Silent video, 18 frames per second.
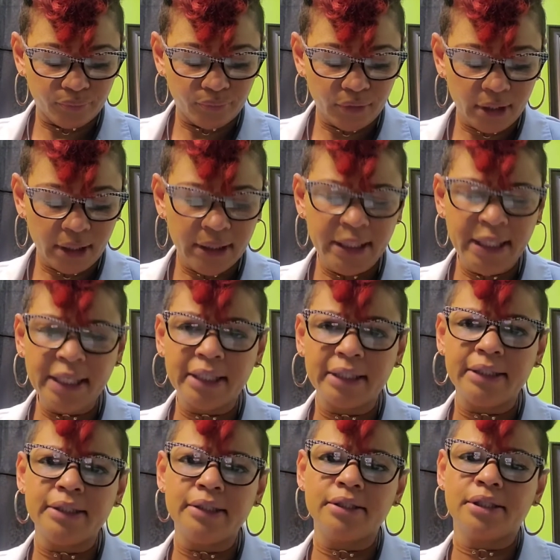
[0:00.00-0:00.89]

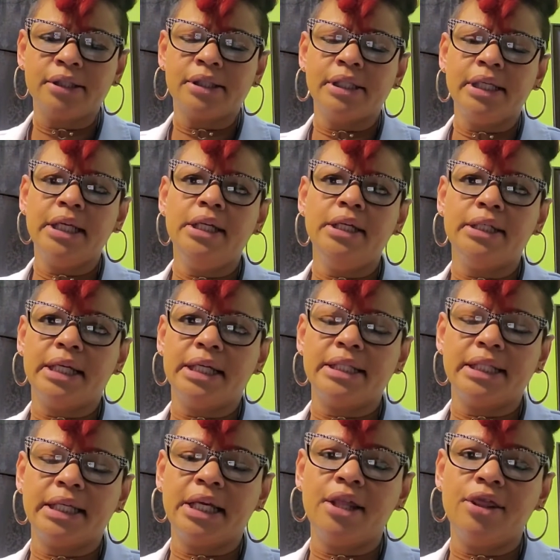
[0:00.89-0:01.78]
leucine that's
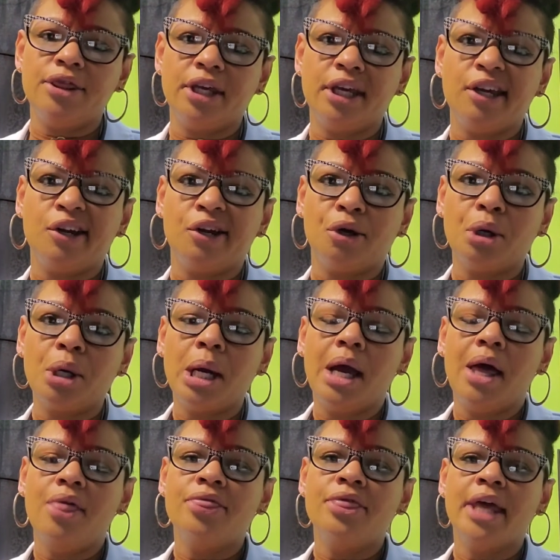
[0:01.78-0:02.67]
in there
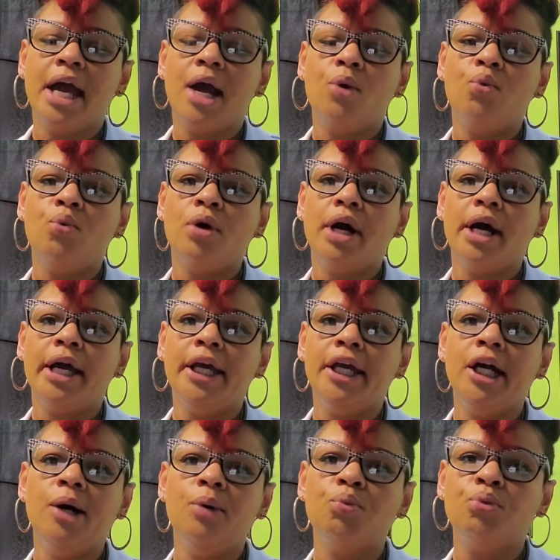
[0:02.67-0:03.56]
that will
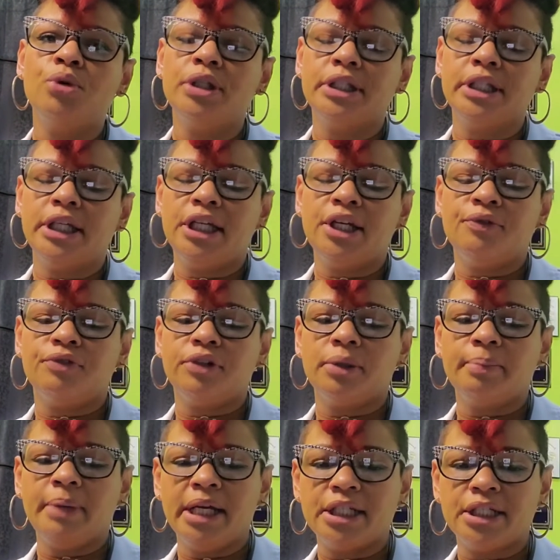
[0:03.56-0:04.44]
help with the
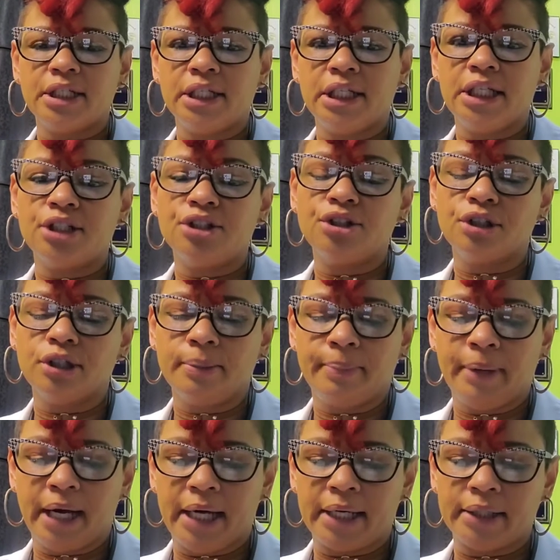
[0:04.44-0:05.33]
inflammation into your
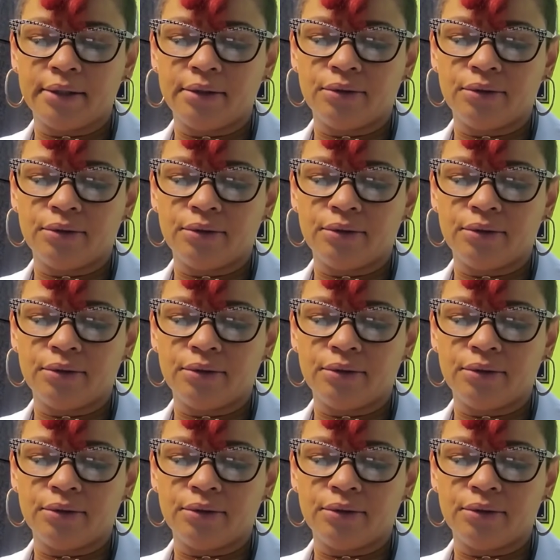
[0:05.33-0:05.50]
body.